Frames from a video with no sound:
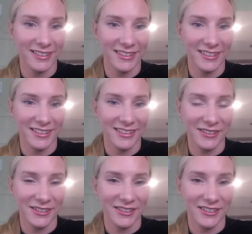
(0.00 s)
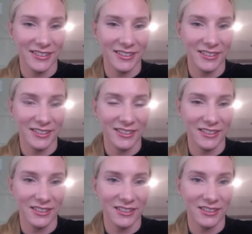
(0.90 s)

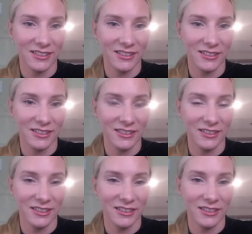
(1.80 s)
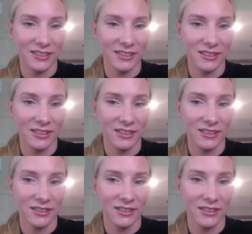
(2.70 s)

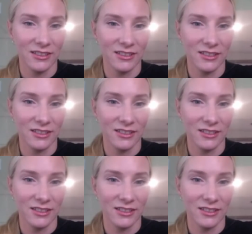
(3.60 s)
[no speech]